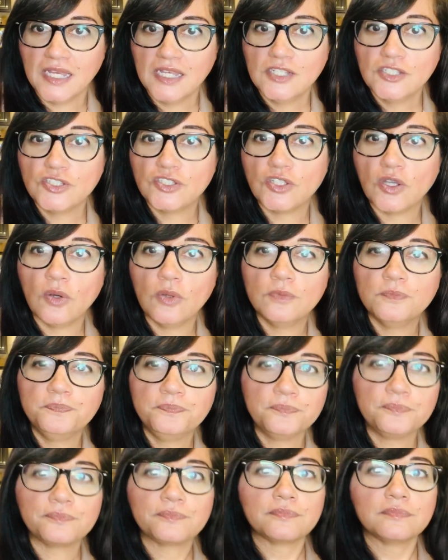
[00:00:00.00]
So,
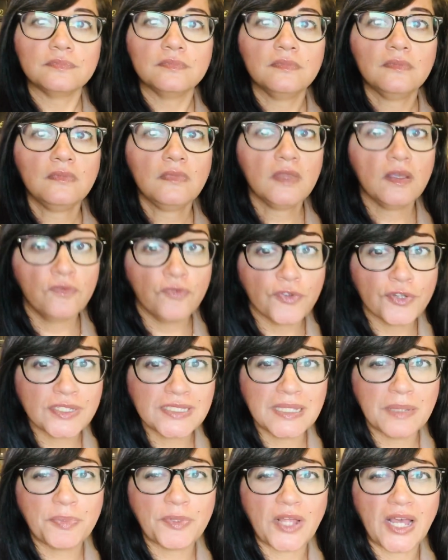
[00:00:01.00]
for
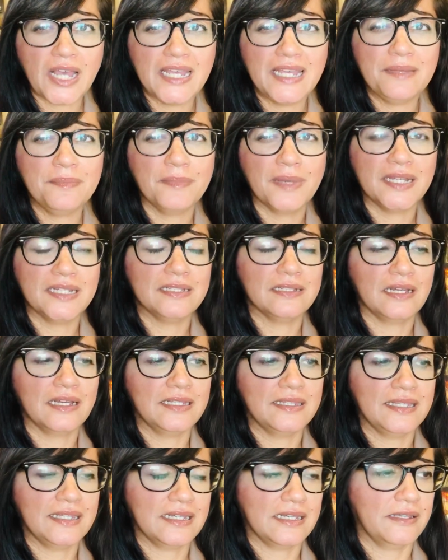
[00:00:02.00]
example, I
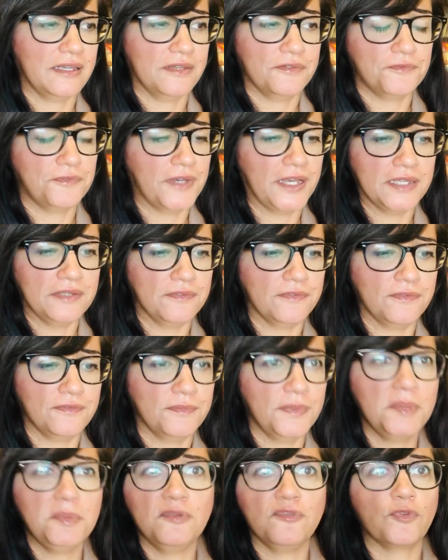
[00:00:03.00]
think I have
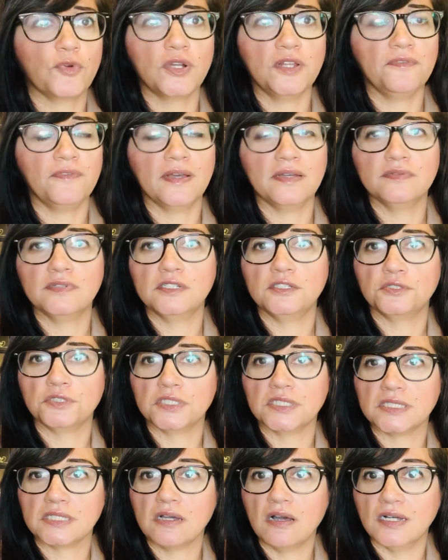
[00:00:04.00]
maybe
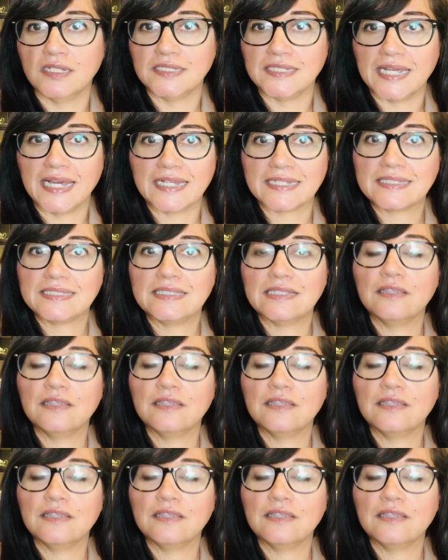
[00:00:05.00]
4,500 contacts.